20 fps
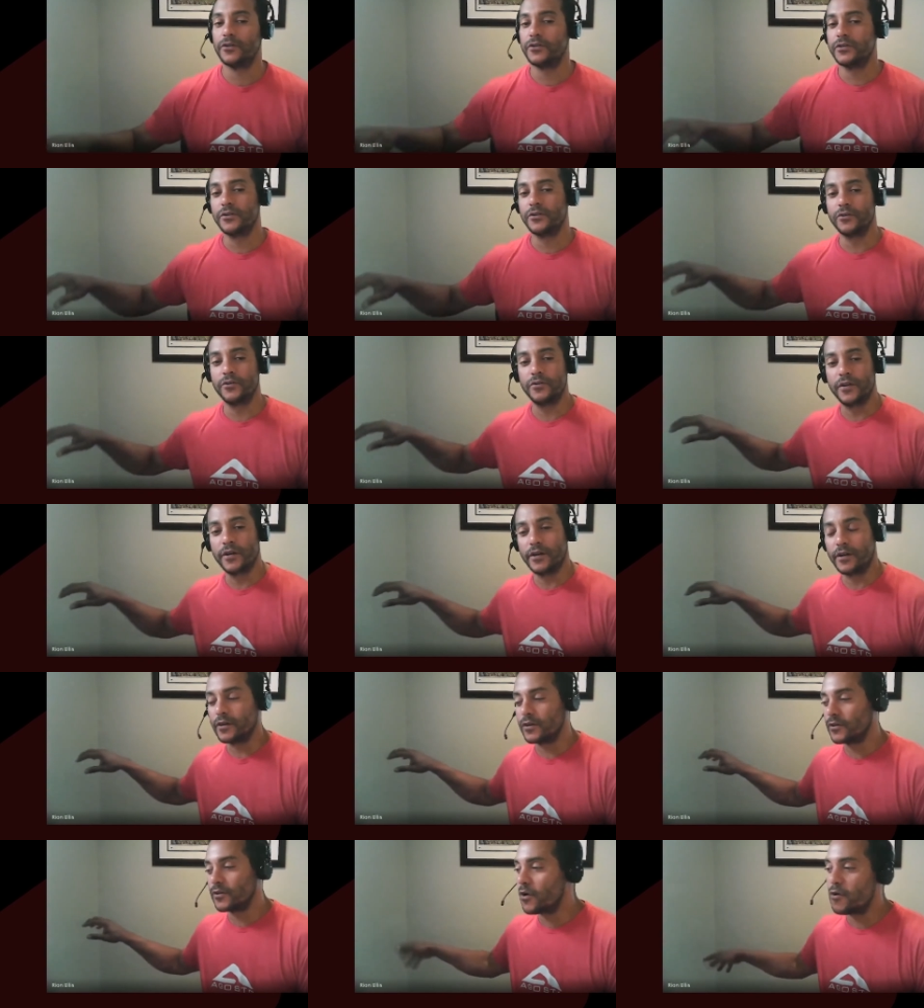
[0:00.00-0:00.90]
or to
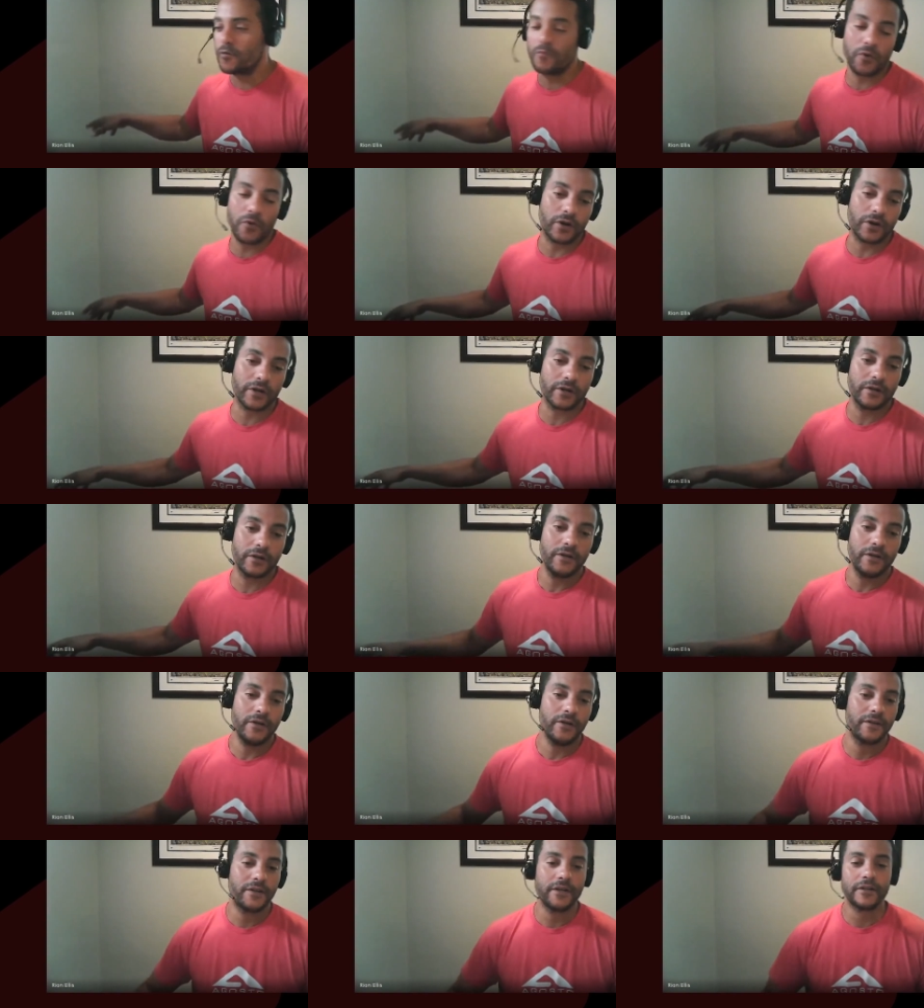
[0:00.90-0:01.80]
their Chromebook,
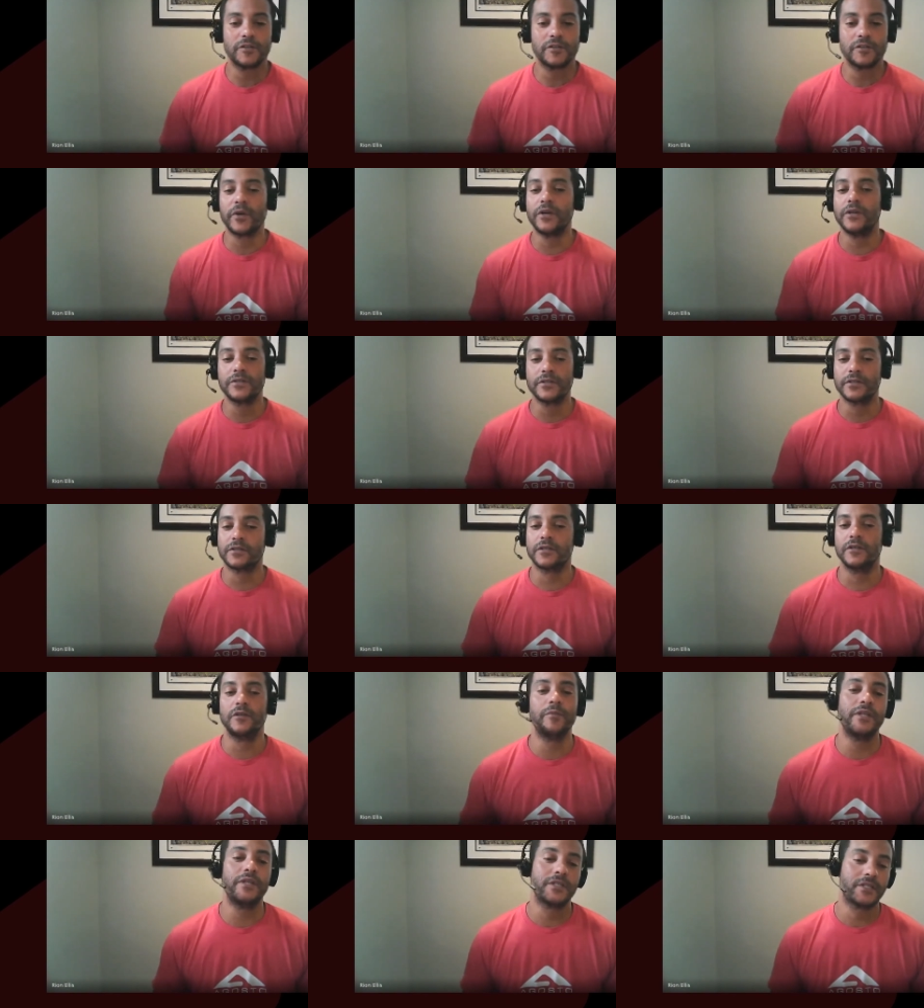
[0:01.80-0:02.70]
the experience is going
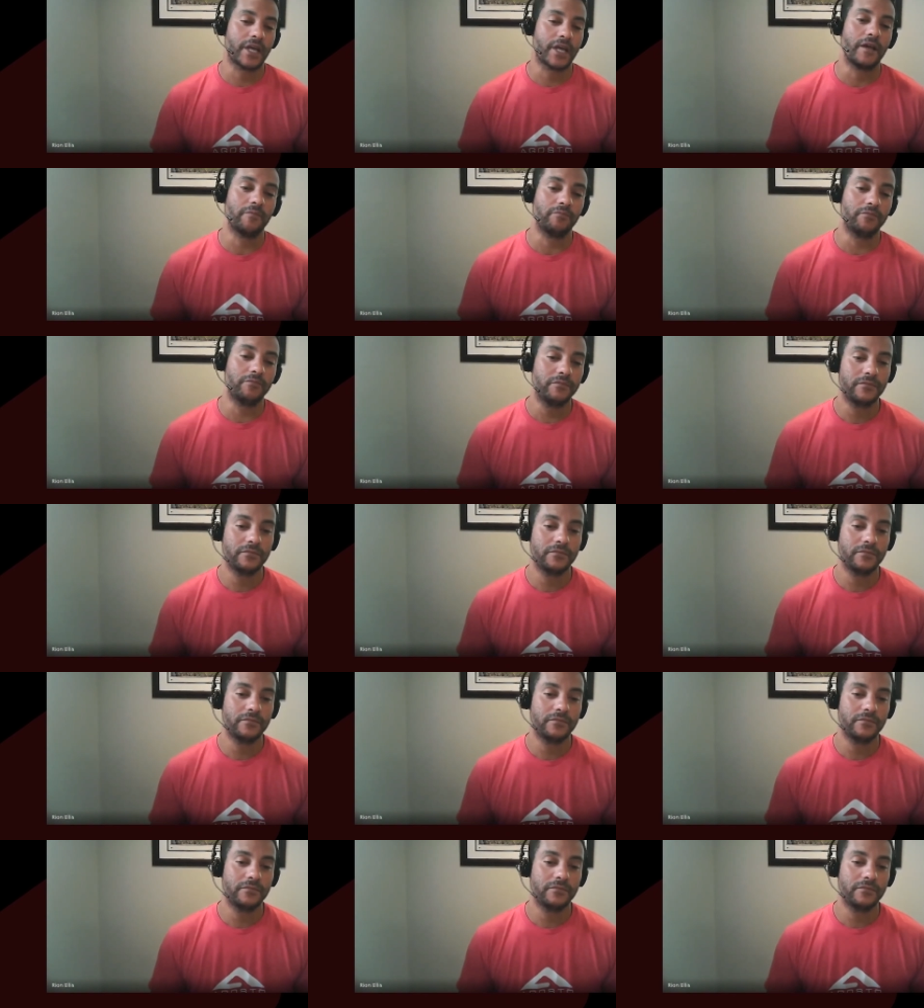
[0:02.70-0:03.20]
to be the same.